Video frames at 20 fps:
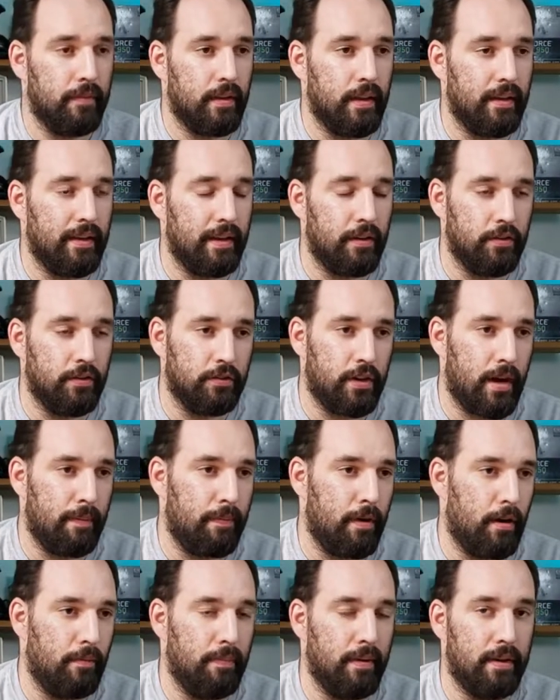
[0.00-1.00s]
and take to the
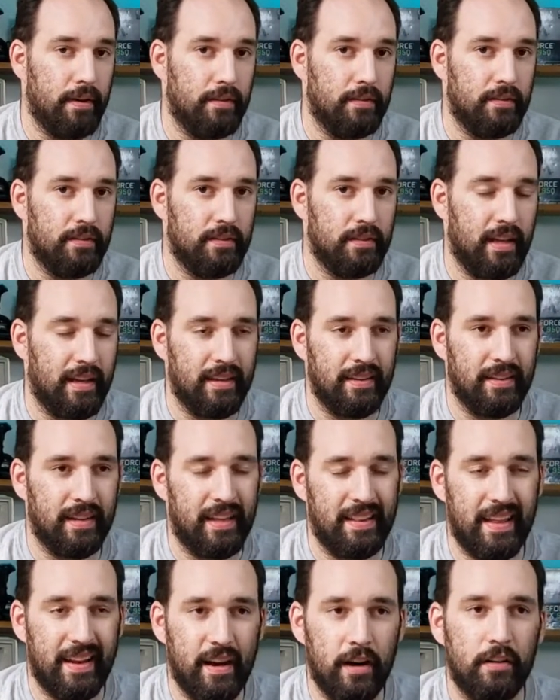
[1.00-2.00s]
scrapyard, because
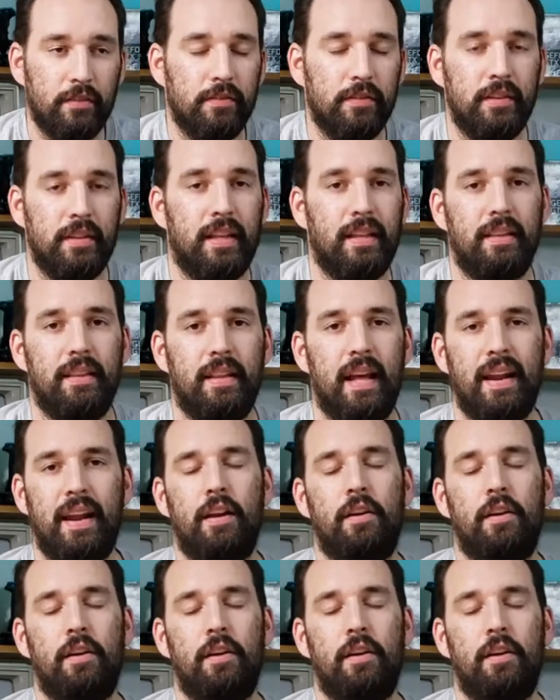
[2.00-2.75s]
that